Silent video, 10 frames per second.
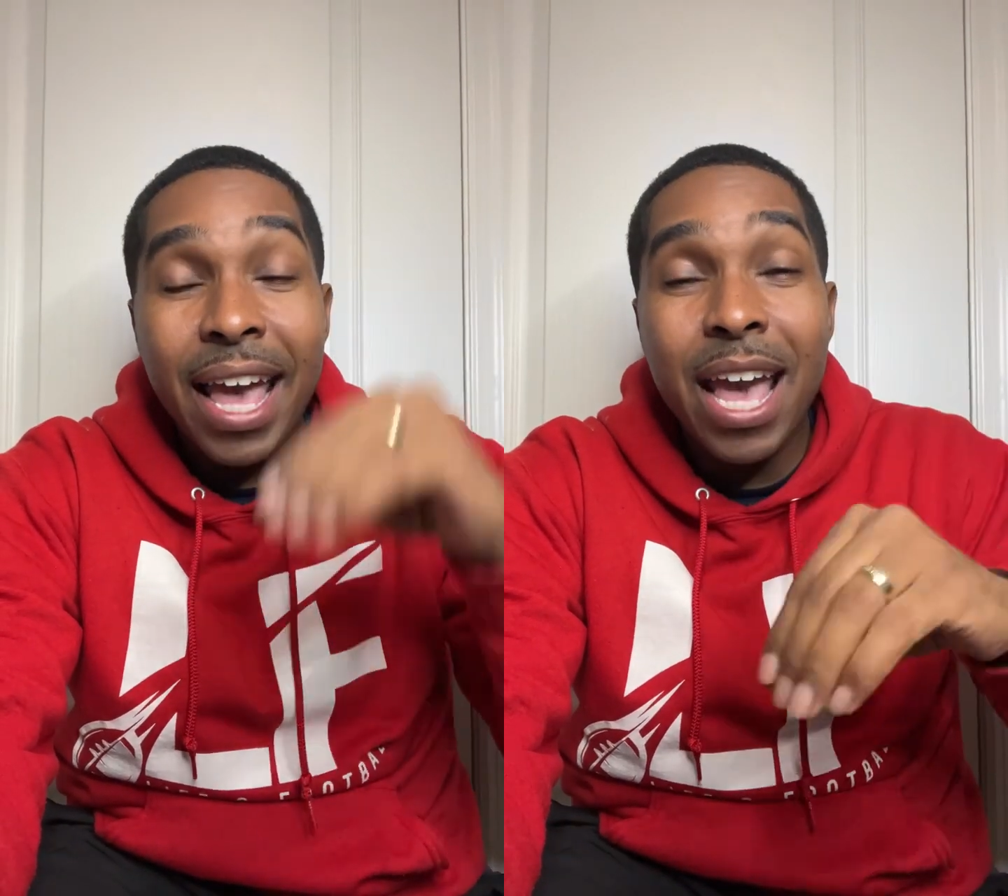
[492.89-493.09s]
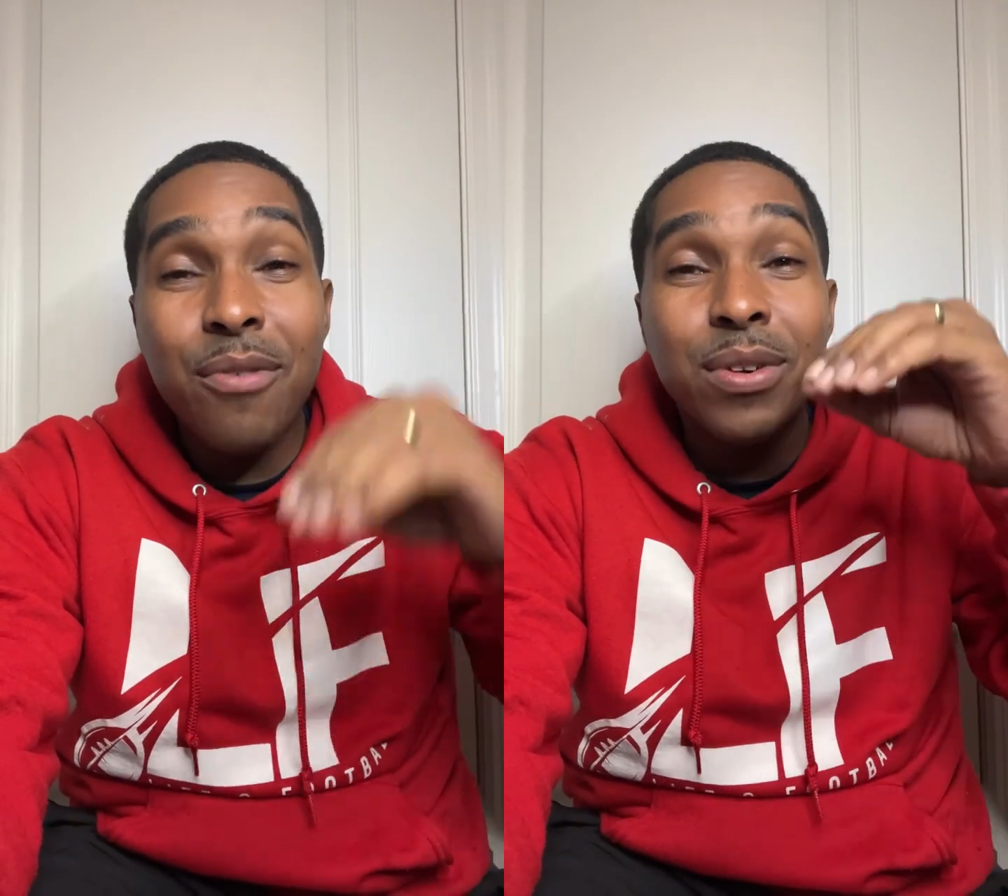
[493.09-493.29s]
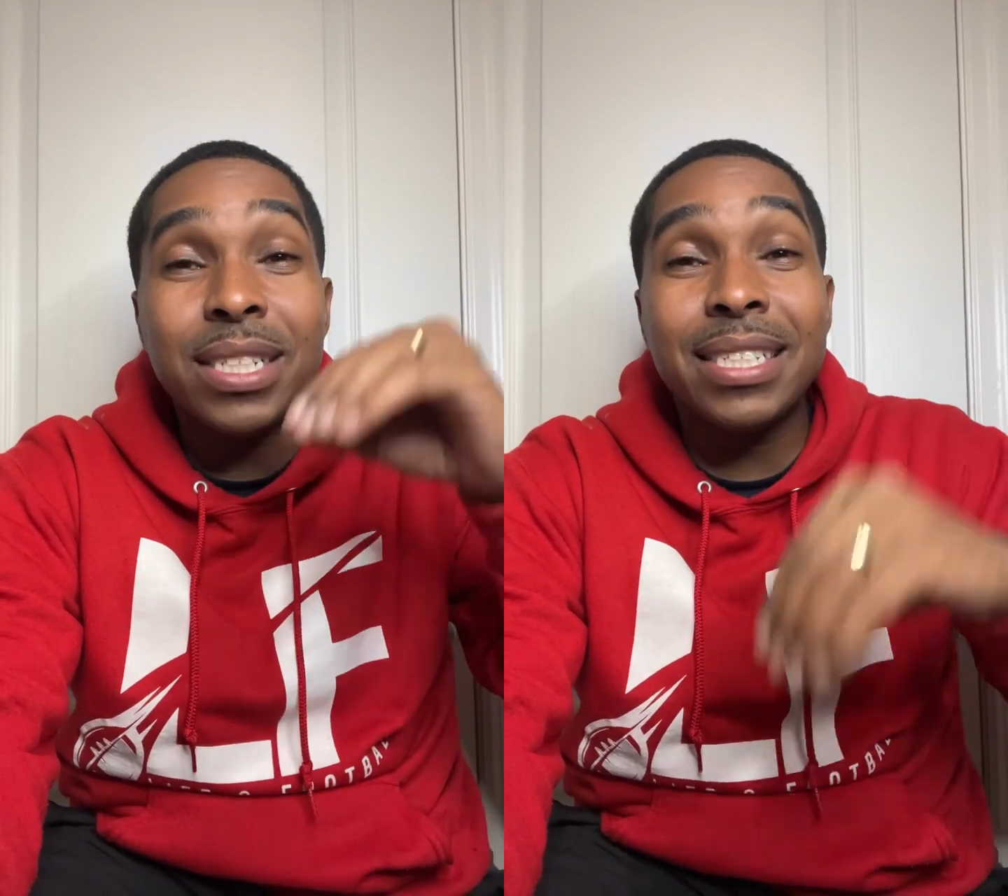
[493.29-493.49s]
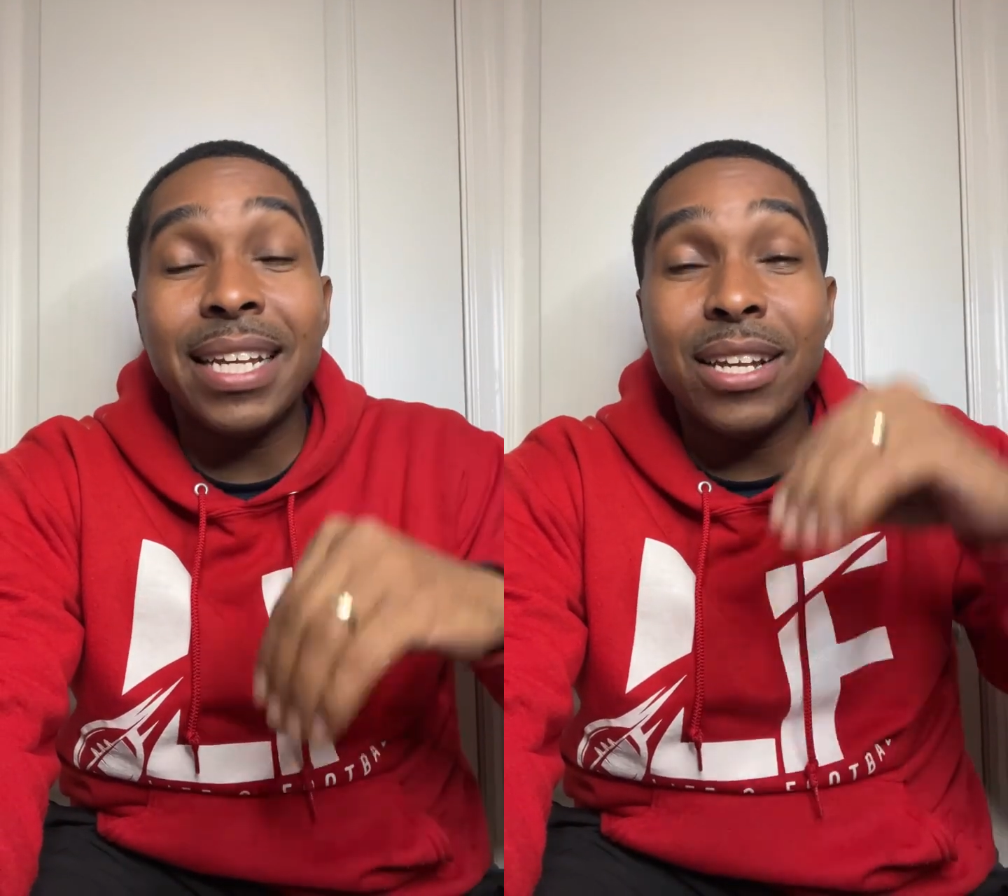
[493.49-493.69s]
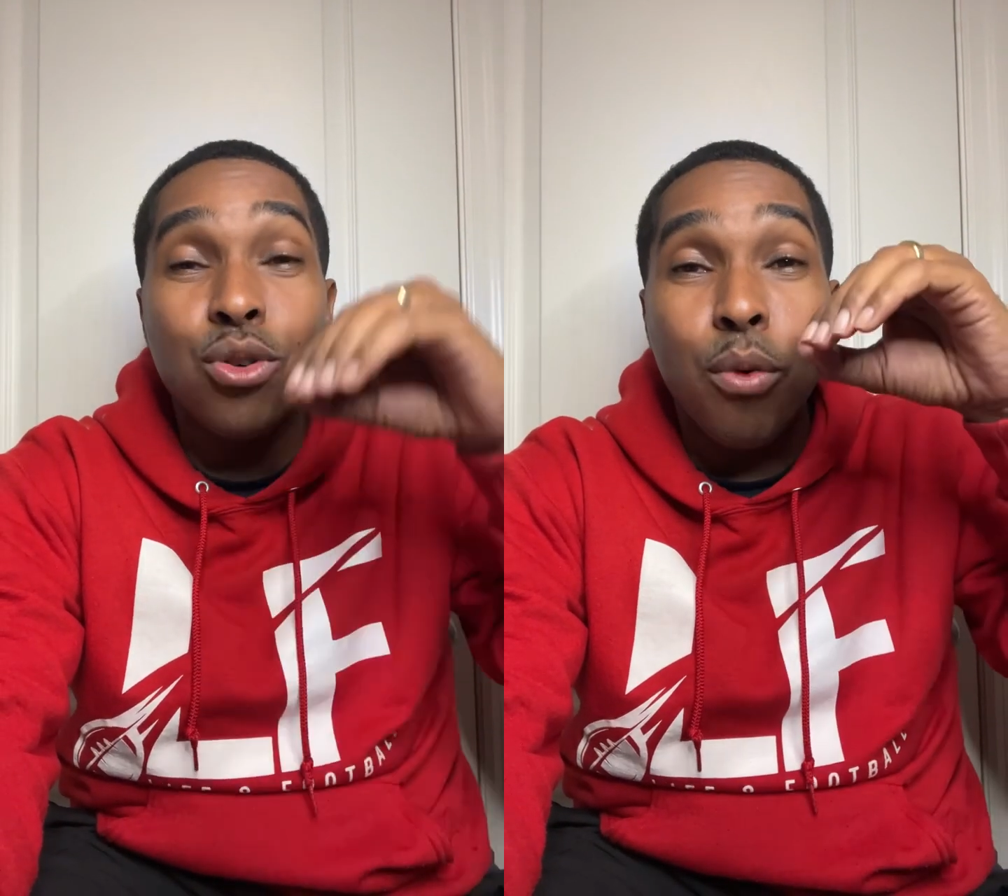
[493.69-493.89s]
every
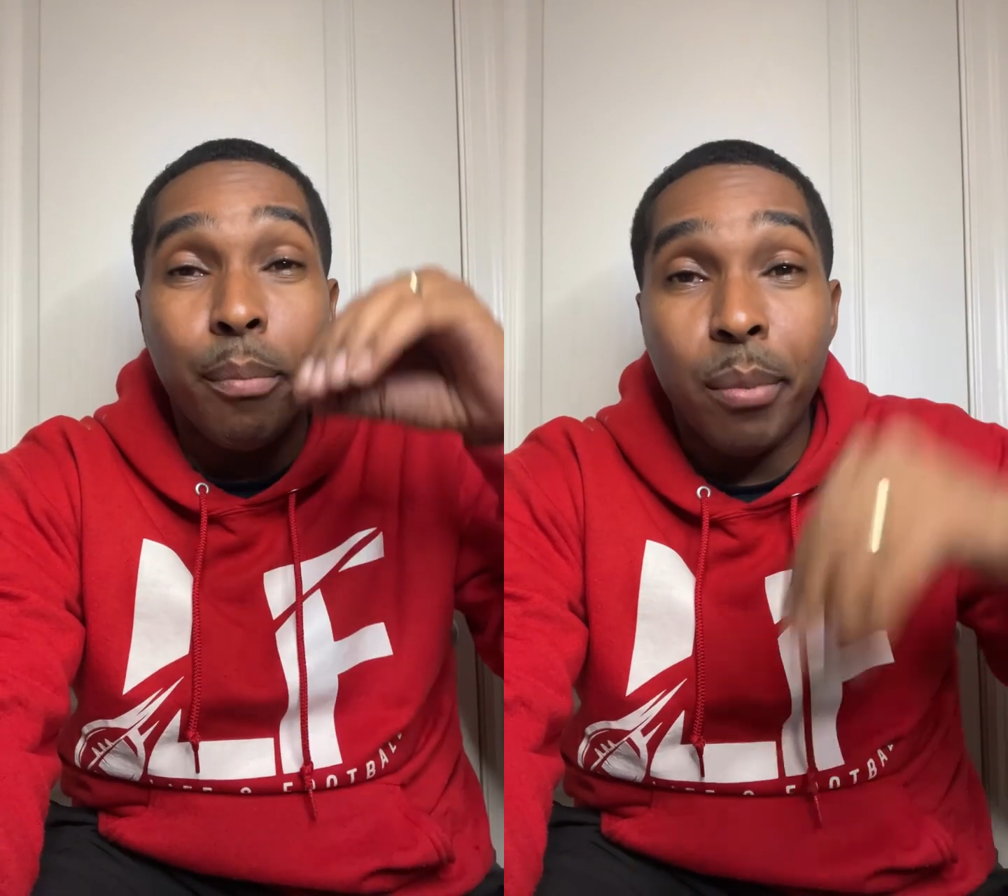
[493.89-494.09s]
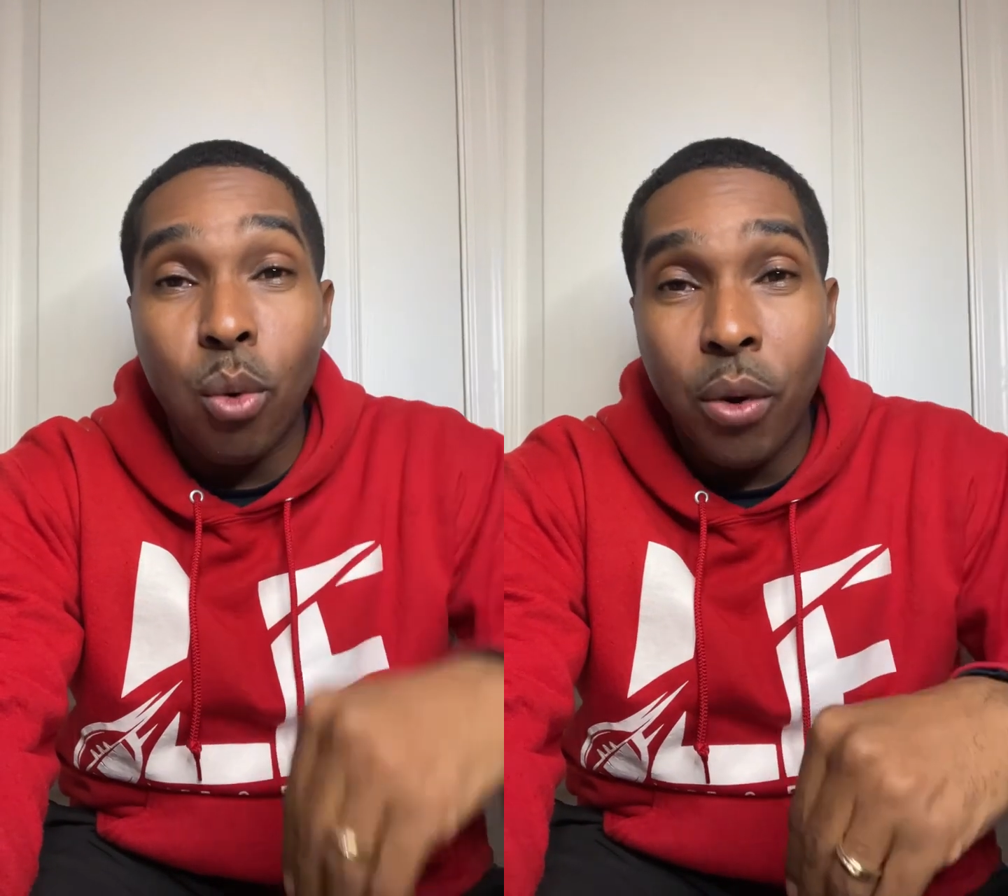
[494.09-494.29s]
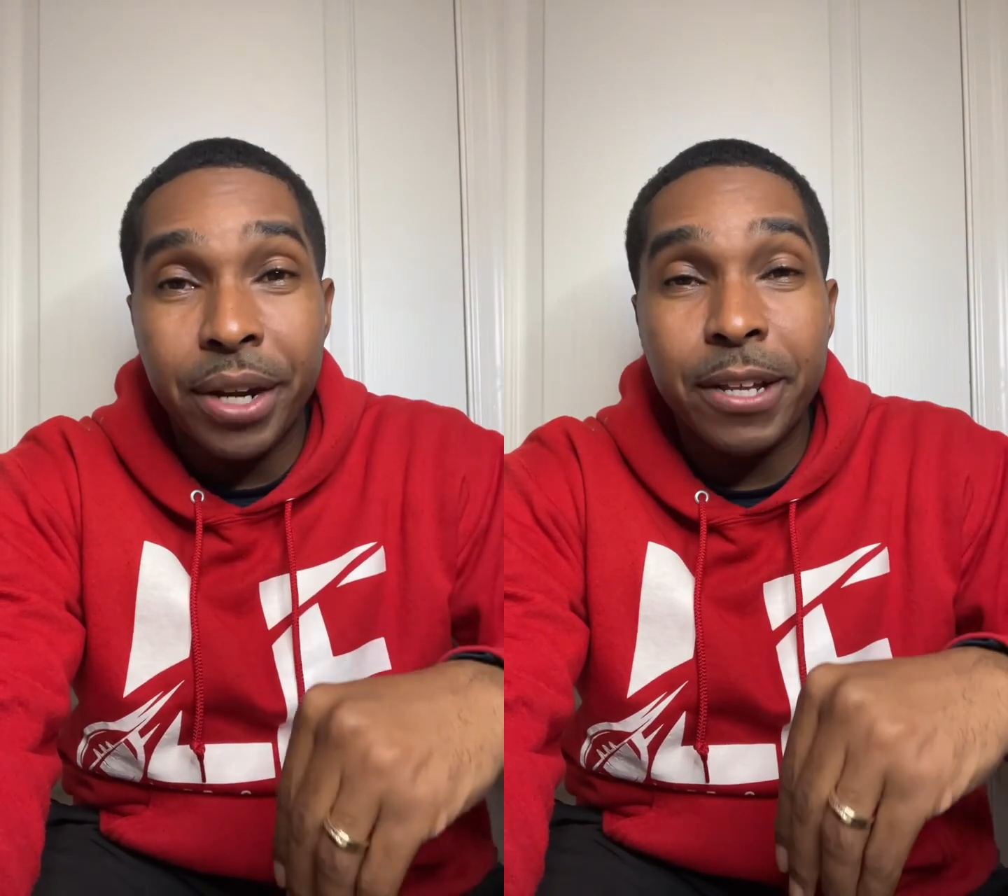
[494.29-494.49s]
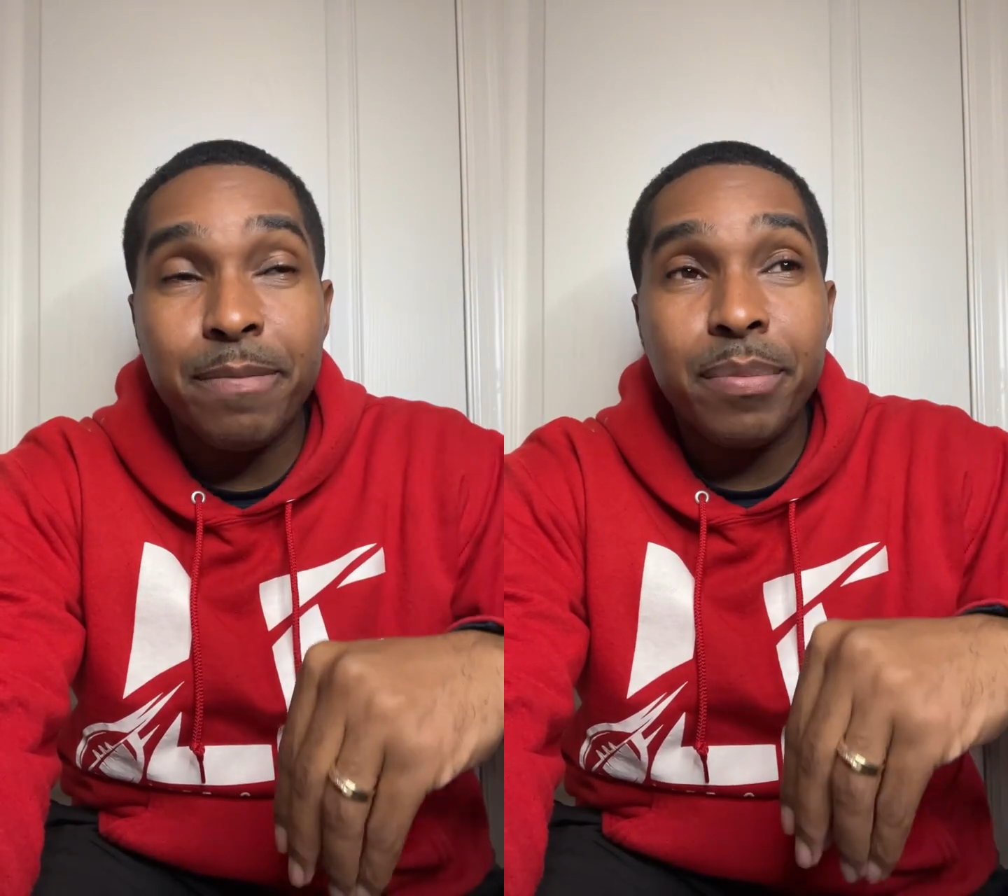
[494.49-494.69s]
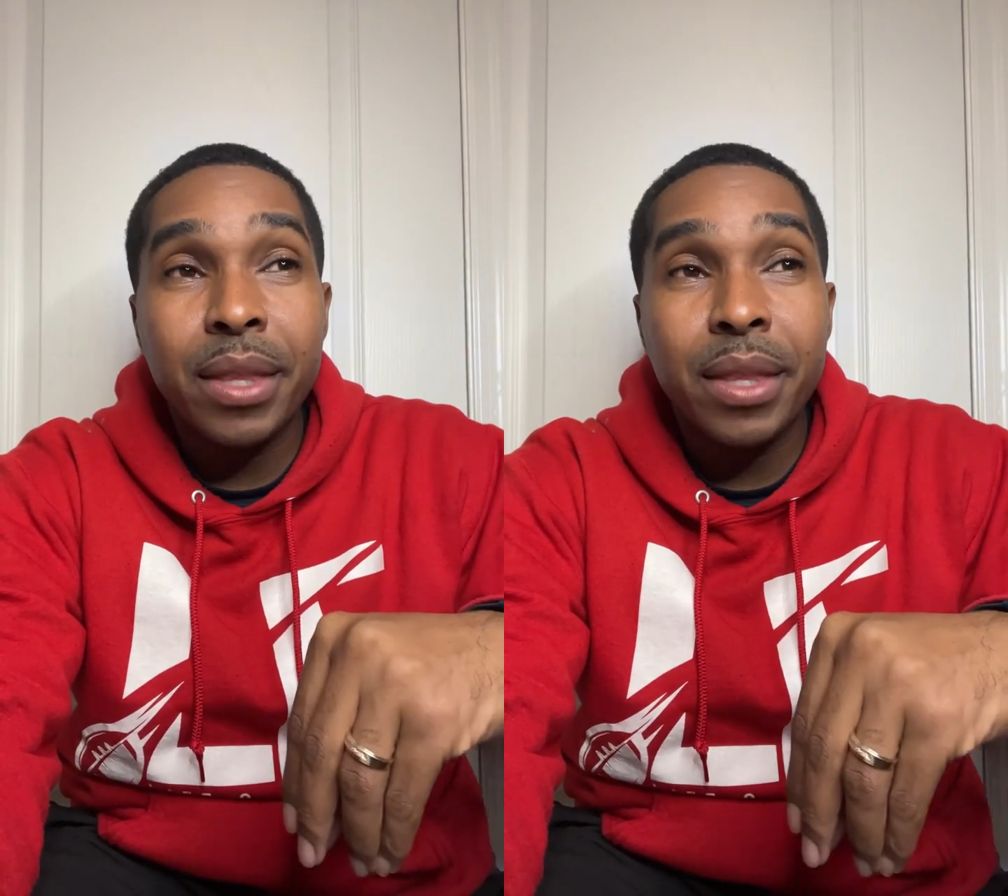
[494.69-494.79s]
single morning,